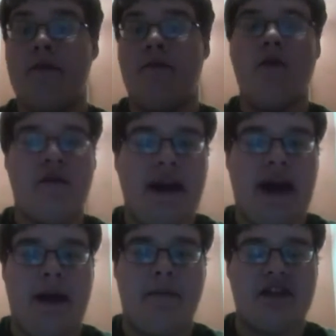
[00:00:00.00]
Before that
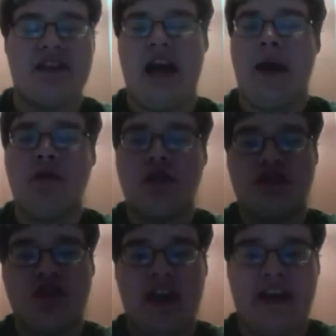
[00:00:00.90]
happens, I'm gonna
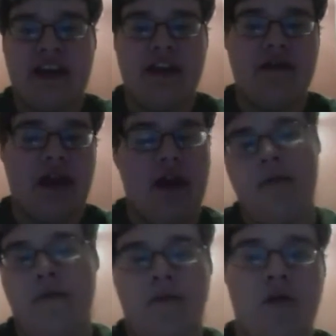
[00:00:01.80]
try to,
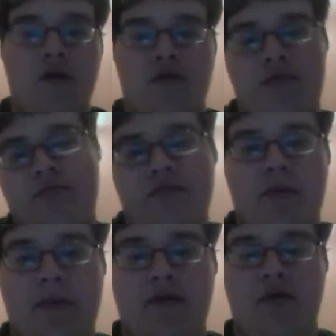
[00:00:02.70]
and before
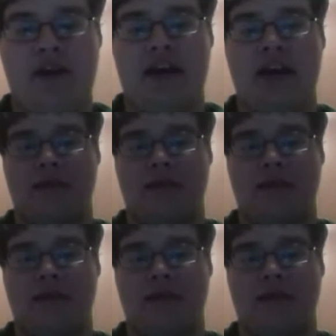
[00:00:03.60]
Flipnote 3D